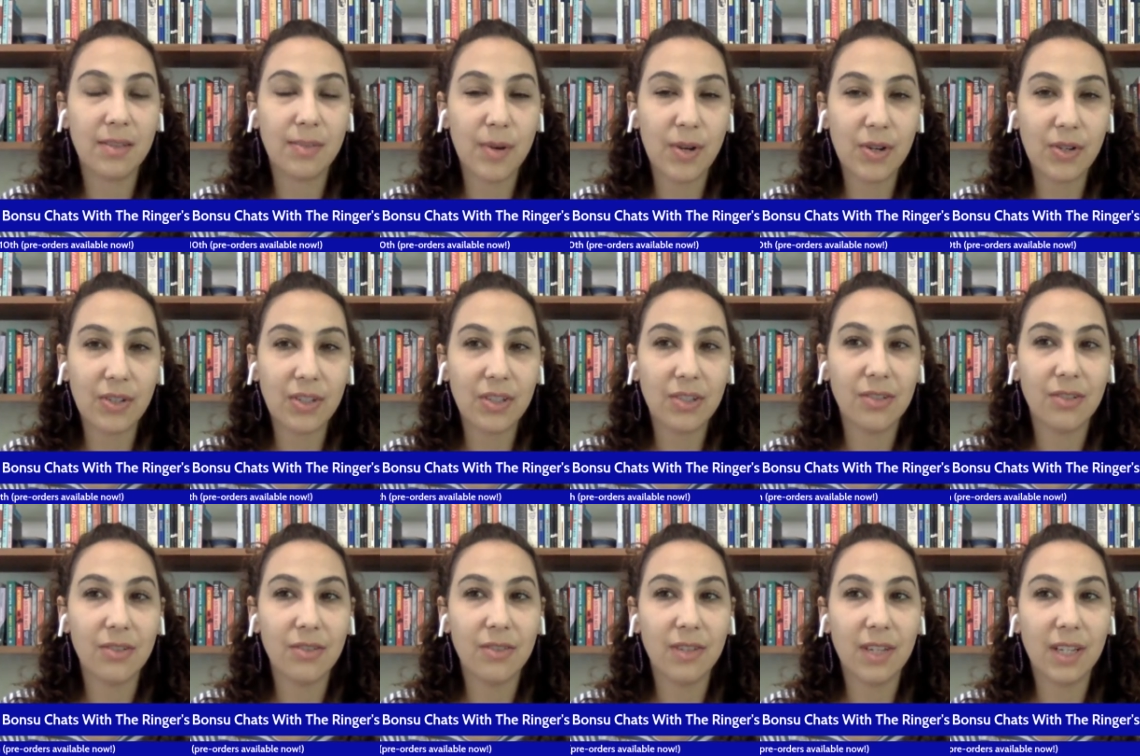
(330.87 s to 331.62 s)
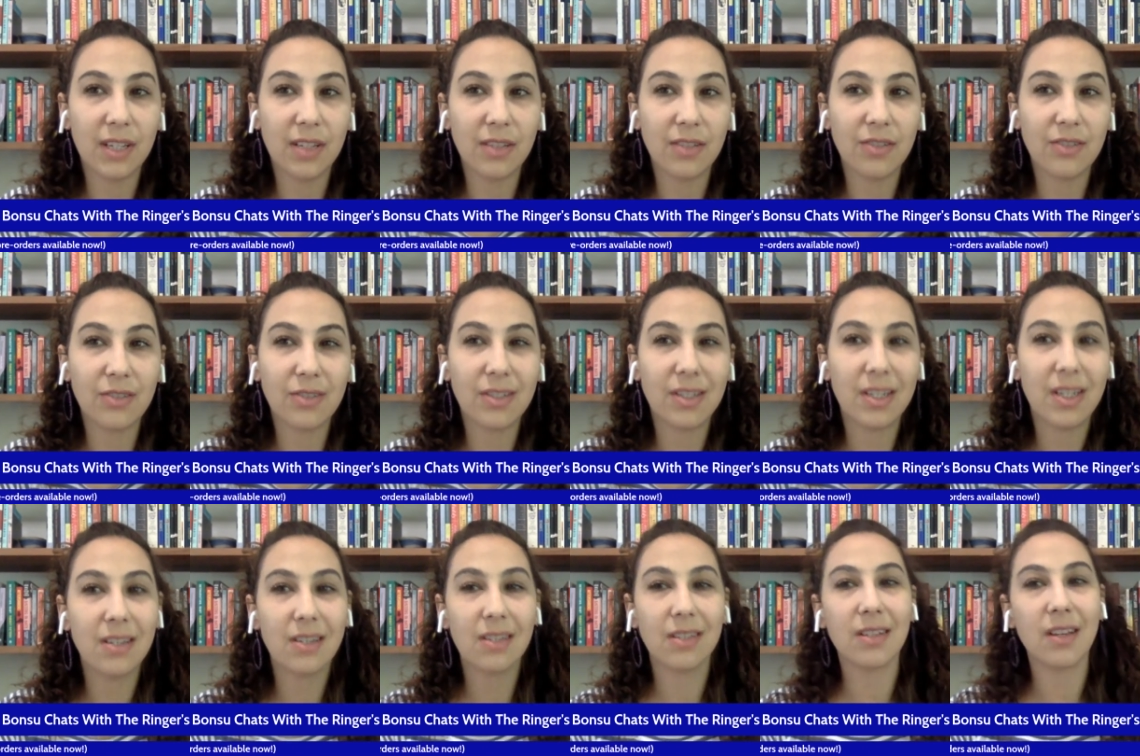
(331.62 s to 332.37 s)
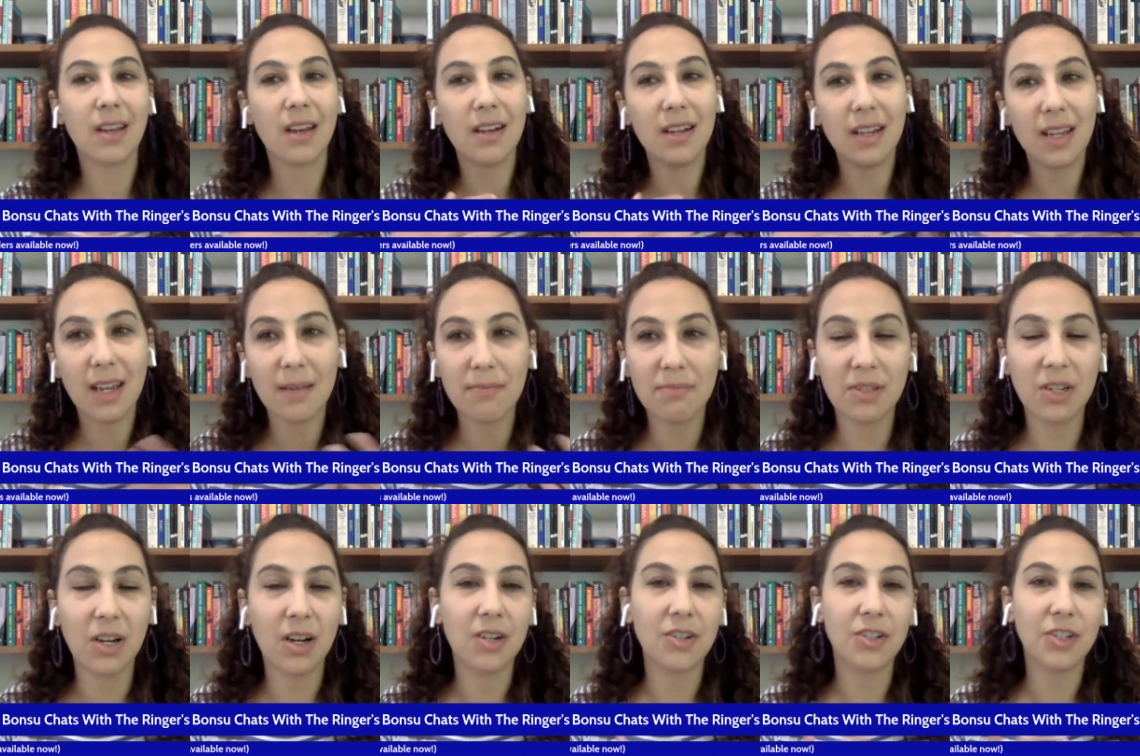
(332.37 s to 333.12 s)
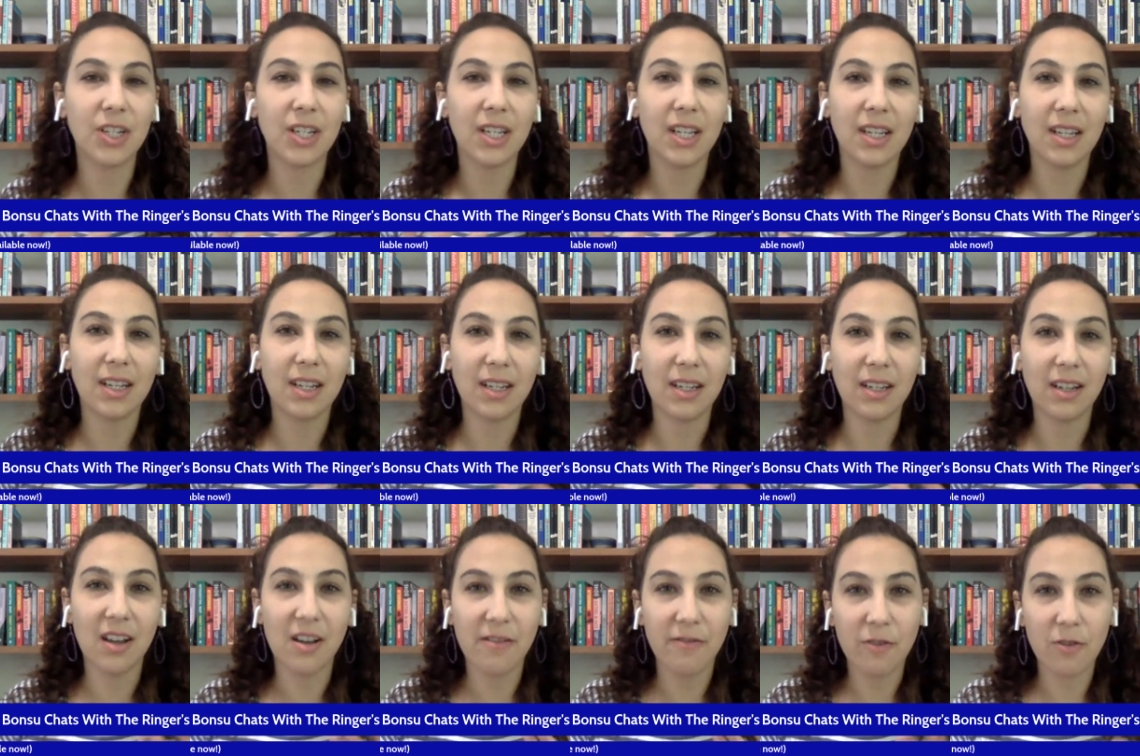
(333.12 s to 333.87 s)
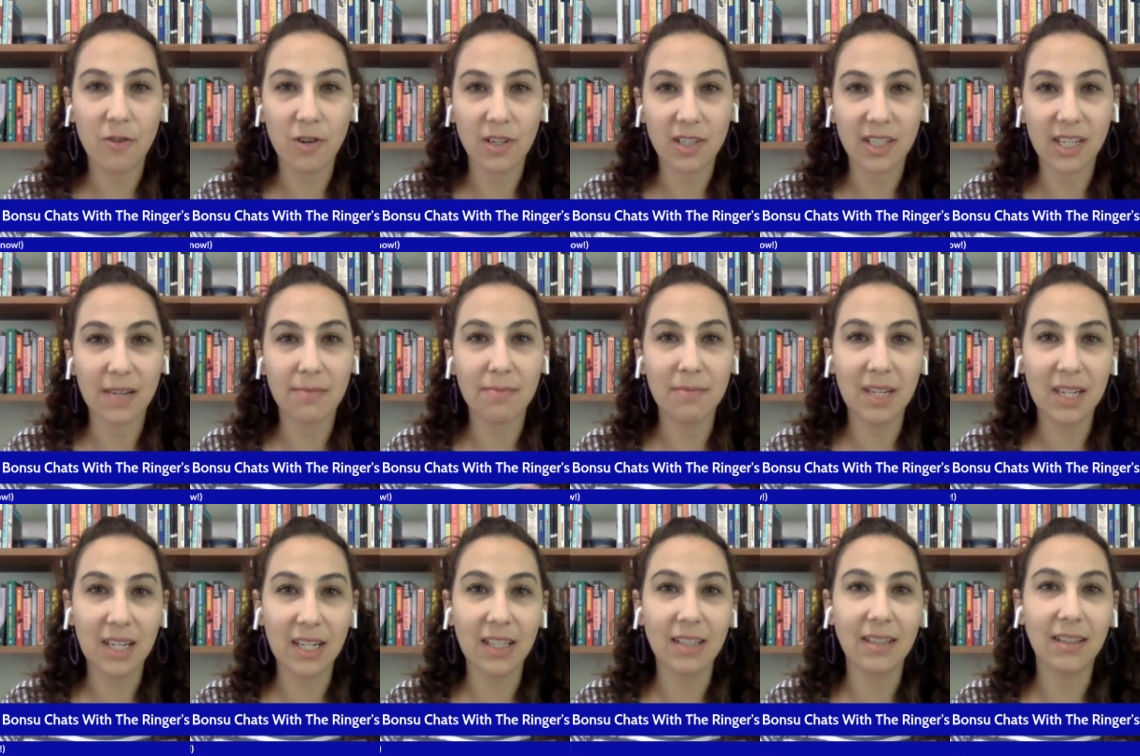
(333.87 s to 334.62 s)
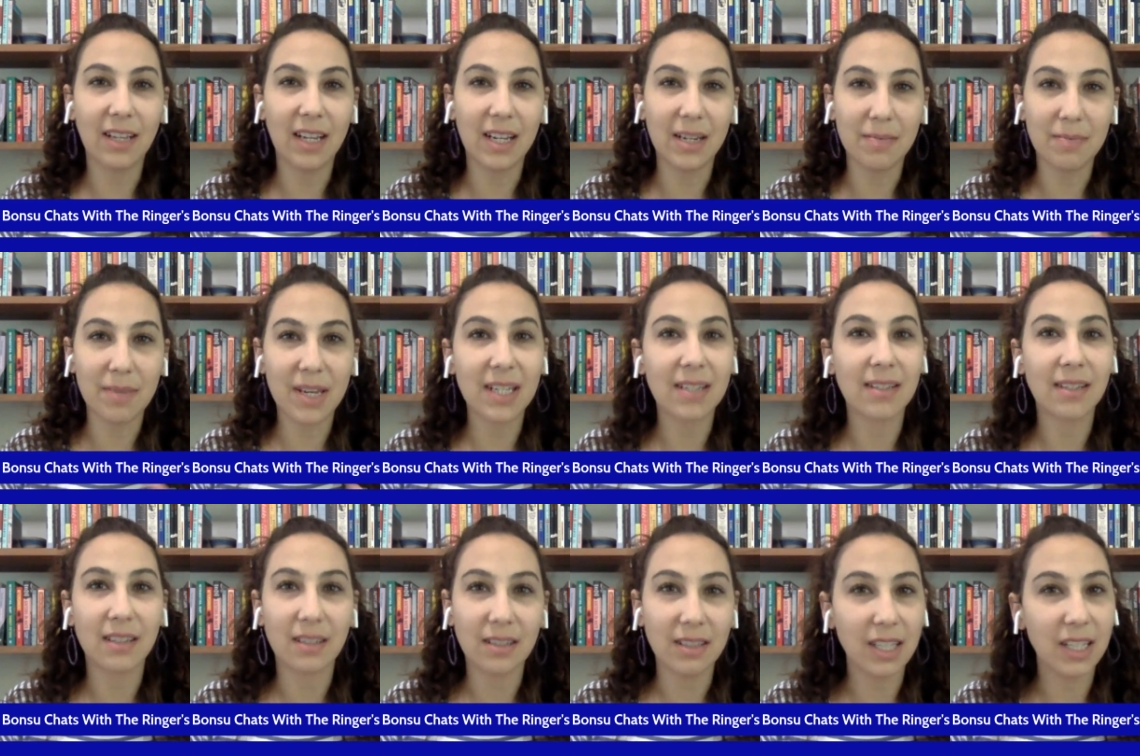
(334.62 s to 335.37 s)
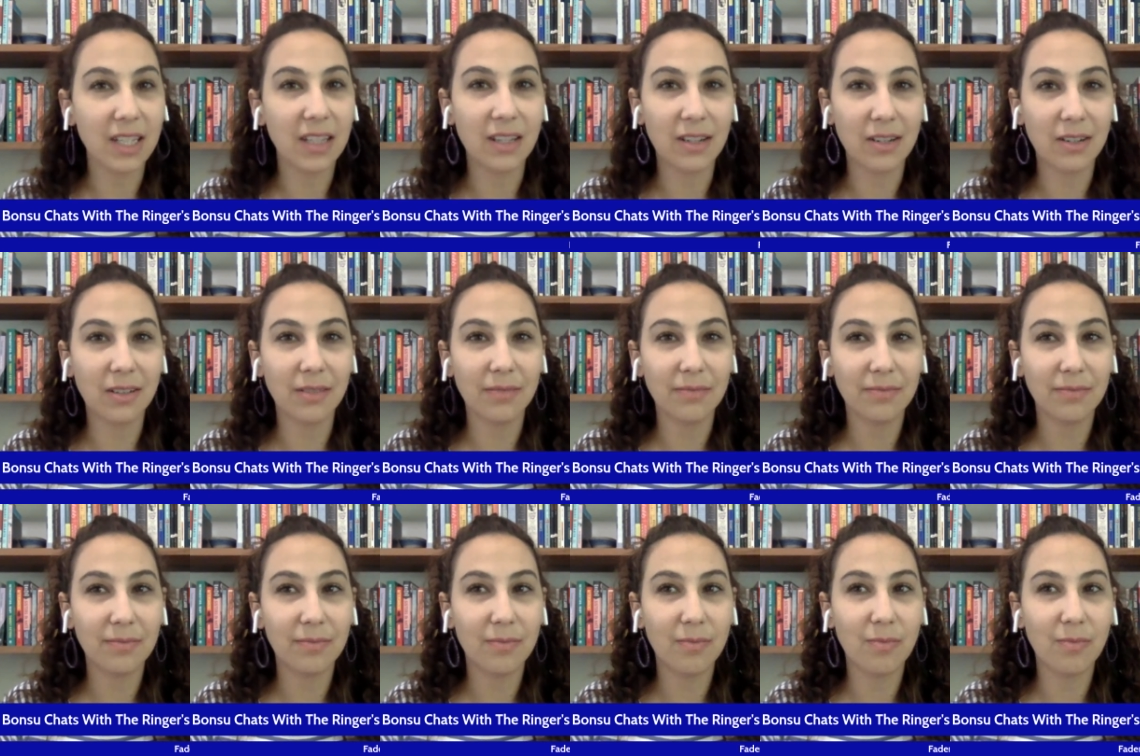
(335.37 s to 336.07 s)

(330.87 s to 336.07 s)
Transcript: spoke to, and just he just kind of kept dodging it, and of course admitted like basically the,